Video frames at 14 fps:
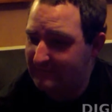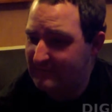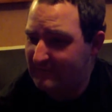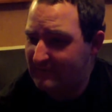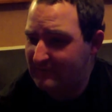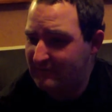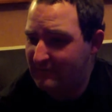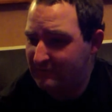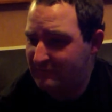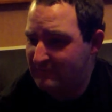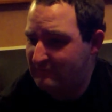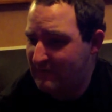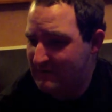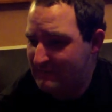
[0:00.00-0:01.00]
this cost
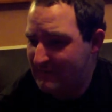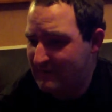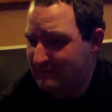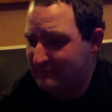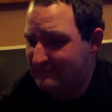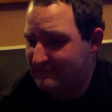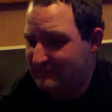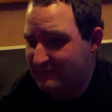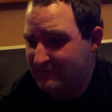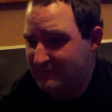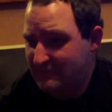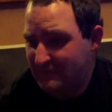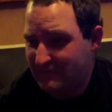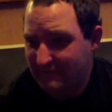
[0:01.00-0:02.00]
me around about
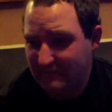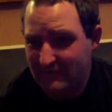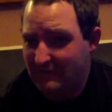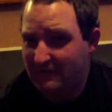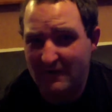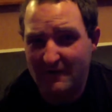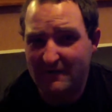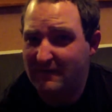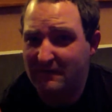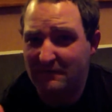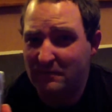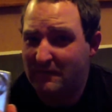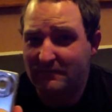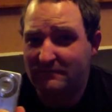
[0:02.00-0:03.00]
90 or 80
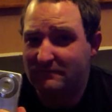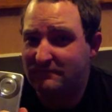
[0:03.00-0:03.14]
quid,